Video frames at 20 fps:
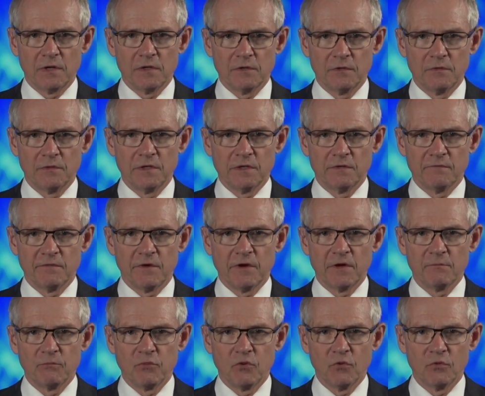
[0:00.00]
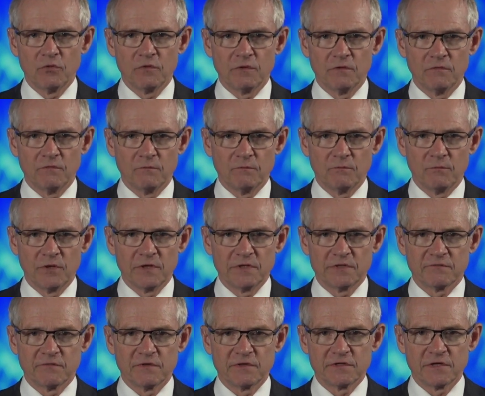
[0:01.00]
did a very important piece
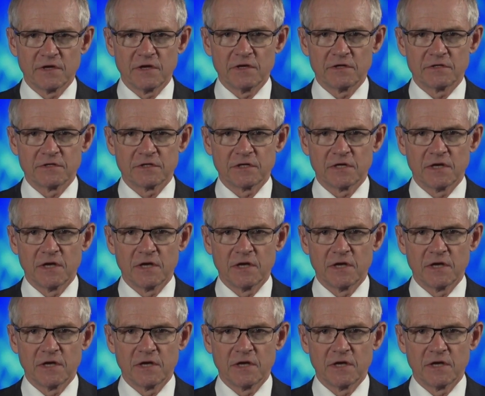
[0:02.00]
of research,